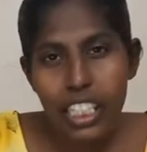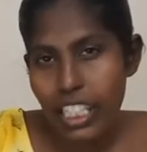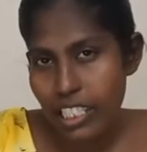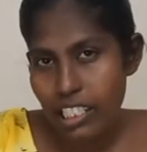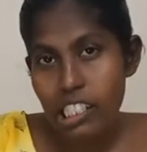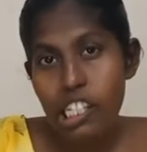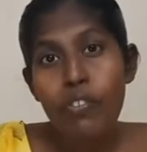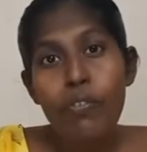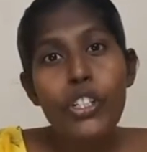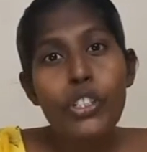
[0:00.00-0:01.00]
kids,
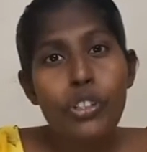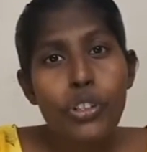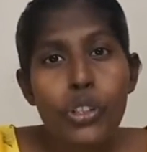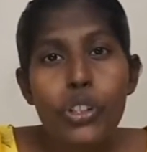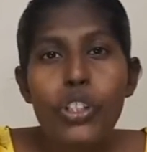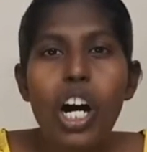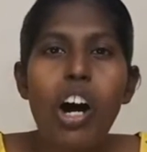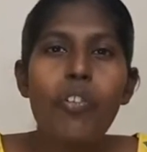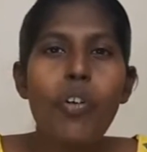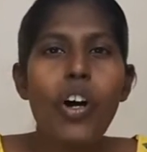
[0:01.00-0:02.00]
we should
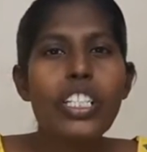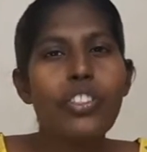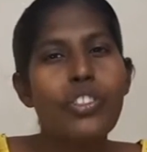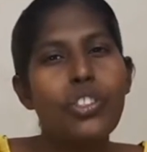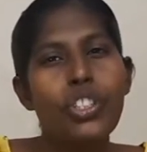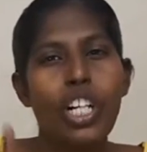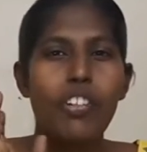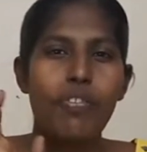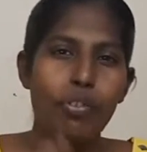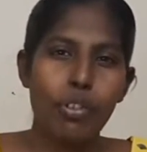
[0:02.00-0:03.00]
avoid
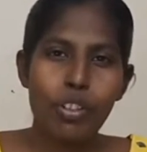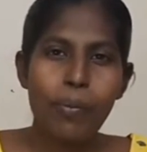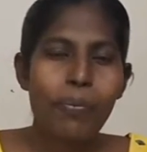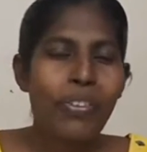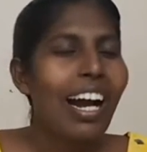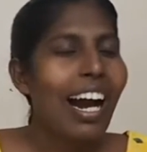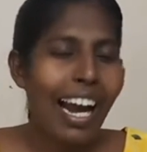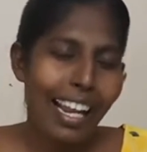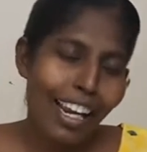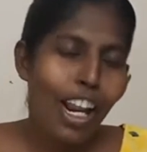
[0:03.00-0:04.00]
junk food.
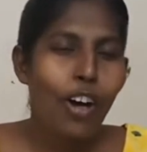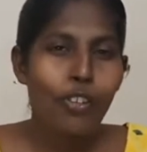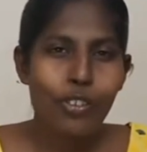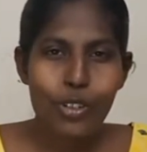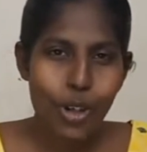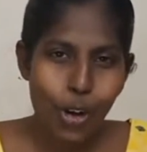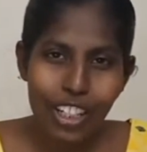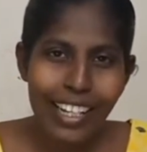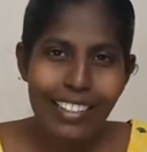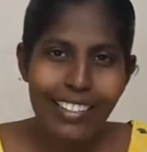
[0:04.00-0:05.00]
I love
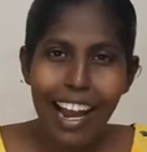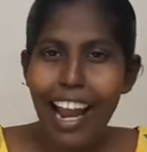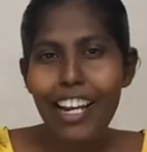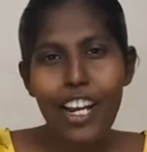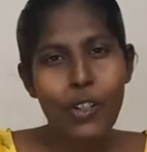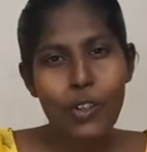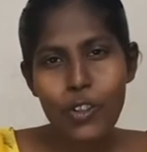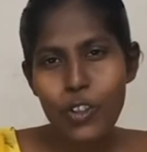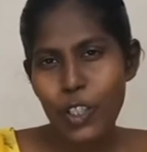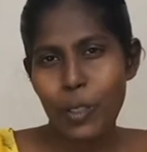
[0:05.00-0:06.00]
chocolates, I love
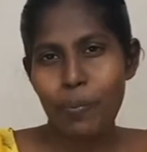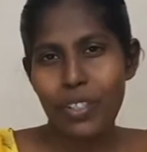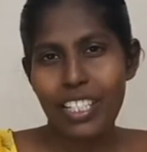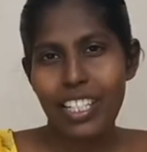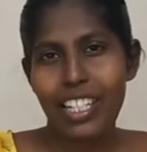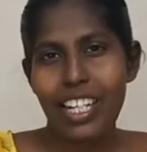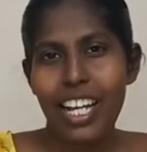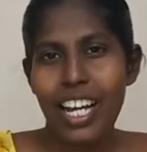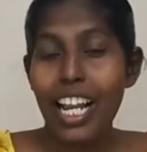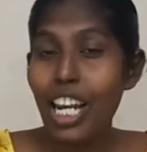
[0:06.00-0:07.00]
chips,
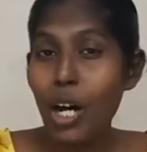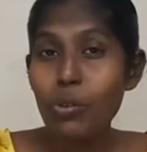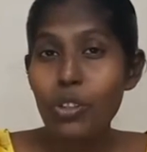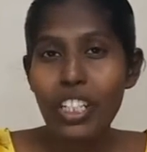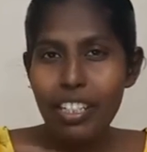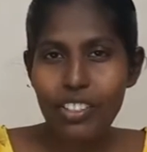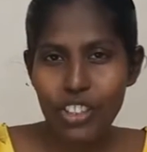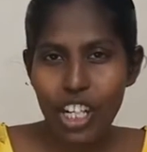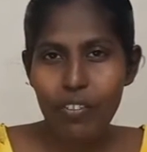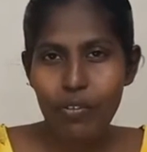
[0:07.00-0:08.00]
love to eat
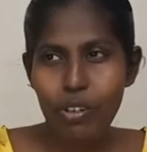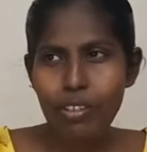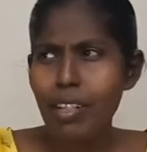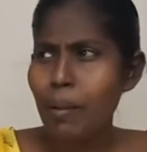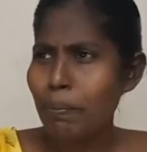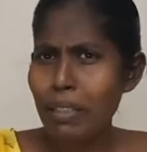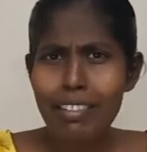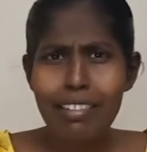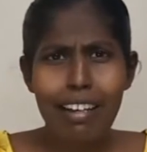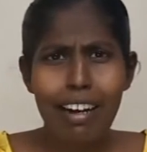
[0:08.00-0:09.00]
junk food,
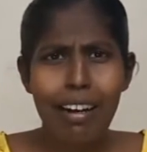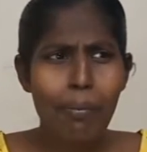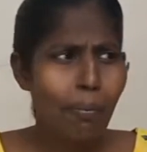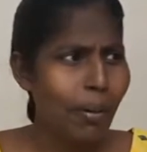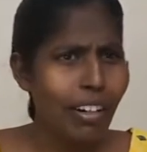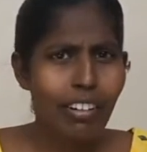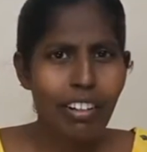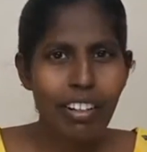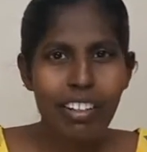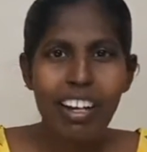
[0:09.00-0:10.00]
pizza,
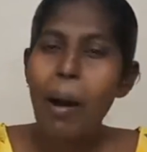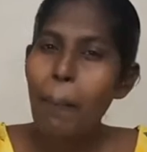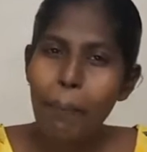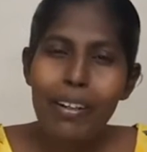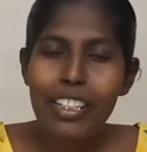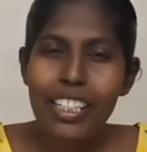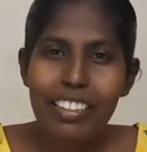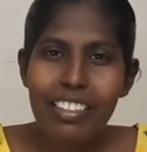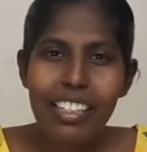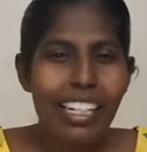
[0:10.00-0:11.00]
burger, but
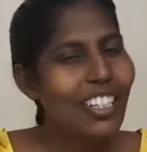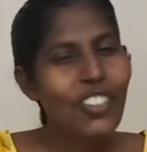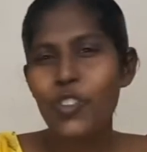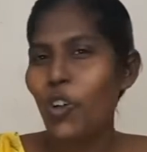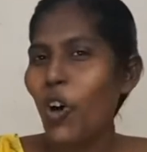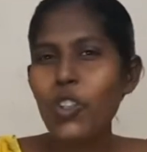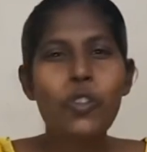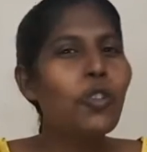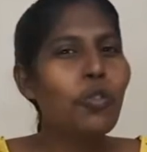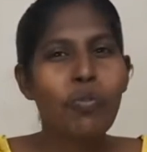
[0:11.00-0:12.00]
dear, it is not
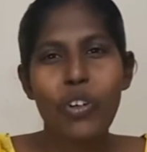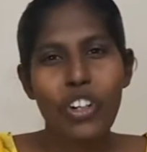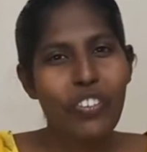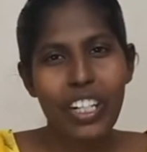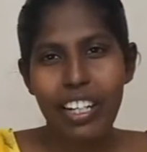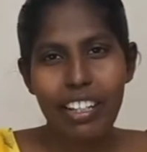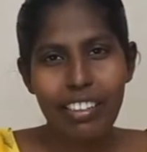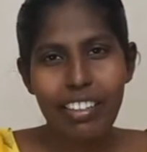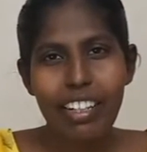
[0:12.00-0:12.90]
good for our health.